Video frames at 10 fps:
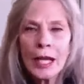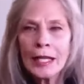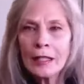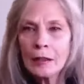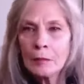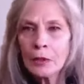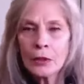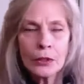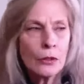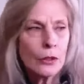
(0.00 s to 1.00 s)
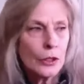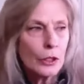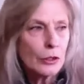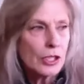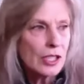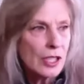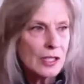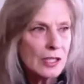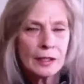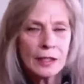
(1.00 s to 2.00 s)
like them or you're
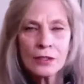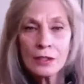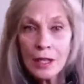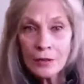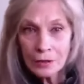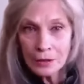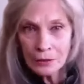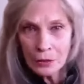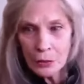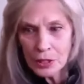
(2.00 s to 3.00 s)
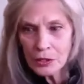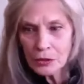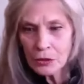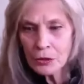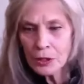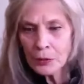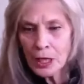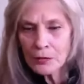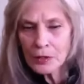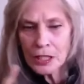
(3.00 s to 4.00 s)
disgusted. Here's another little quick story. When
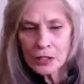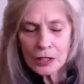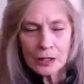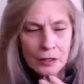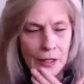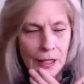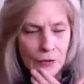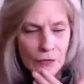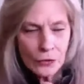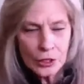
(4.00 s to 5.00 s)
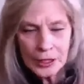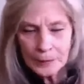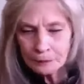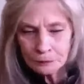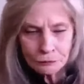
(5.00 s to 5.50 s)
I was teaching in California,